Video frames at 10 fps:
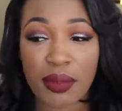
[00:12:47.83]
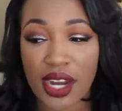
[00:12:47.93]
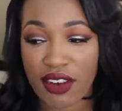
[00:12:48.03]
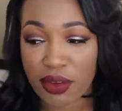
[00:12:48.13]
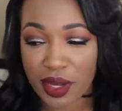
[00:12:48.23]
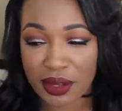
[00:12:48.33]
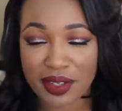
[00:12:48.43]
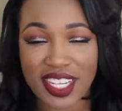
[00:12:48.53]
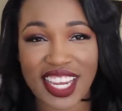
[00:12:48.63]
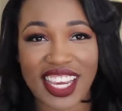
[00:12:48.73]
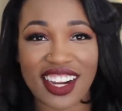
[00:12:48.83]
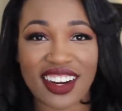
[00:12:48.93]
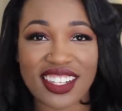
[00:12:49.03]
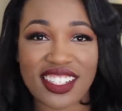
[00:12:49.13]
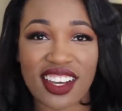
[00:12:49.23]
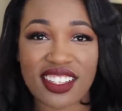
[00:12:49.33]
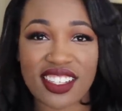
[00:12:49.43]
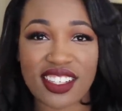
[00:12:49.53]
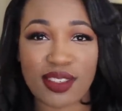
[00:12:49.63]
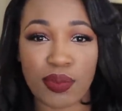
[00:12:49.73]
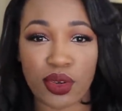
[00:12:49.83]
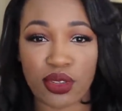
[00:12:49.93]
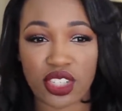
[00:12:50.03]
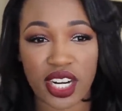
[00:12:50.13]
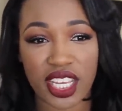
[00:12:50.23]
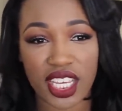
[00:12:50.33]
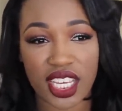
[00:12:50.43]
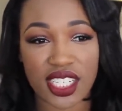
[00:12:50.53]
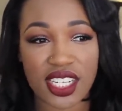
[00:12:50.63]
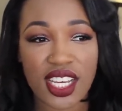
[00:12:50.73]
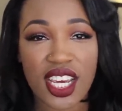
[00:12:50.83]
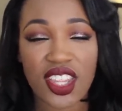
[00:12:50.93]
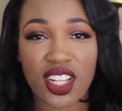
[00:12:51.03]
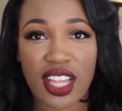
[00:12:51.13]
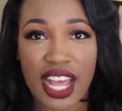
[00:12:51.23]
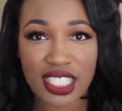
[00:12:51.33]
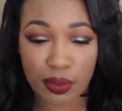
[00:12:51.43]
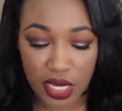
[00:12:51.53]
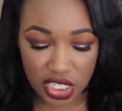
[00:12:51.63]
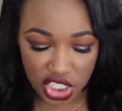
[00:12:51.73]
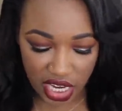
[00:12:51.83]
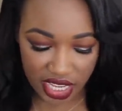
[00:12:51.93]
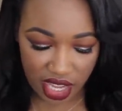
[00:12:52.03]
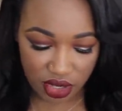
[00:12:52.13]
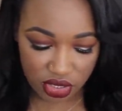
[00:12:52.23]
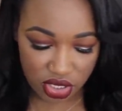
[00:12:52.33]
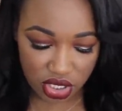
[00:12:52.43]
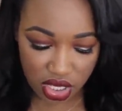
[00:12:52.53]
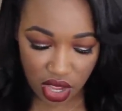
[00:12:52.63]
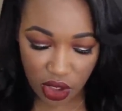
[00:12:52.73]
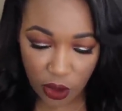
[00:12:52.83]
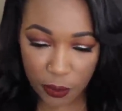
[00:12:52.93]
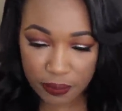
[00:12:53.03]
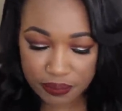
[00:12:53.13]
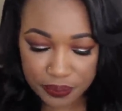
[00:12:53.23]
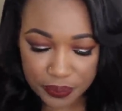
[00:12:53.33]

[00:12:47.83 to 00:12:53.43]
But everybody was like at Anastasia's booth trying to get their last minute checkouts. So